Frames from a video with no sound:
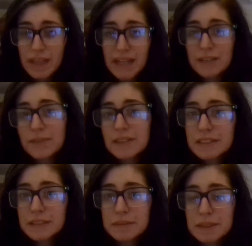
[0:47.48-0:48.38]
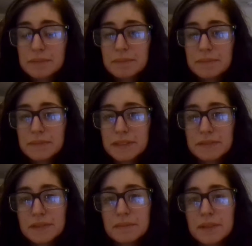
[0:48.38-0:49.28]
And with so many
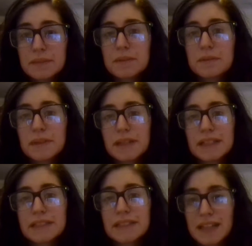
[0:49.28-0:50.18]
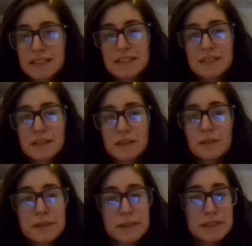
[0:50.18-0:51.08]
different people being in Texas, the
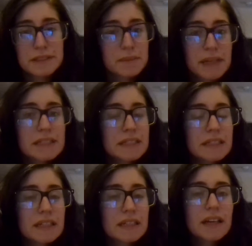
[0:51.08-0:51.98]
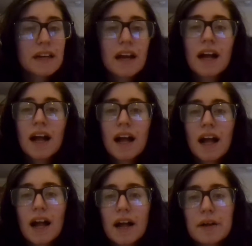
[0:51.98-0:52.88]
culture is amazing.
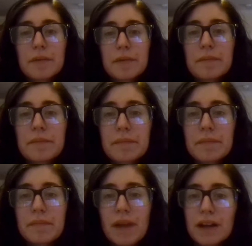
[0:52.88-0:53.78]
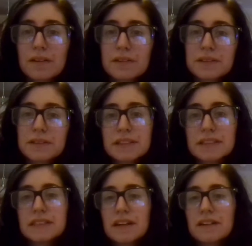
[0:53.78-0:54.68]
My culture
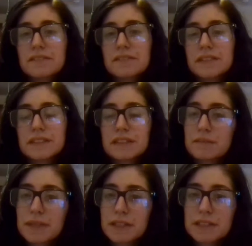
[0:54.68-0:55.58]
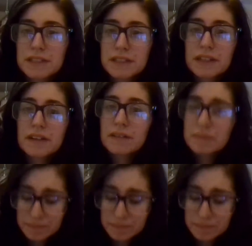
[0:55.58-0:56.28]
itself is a mixture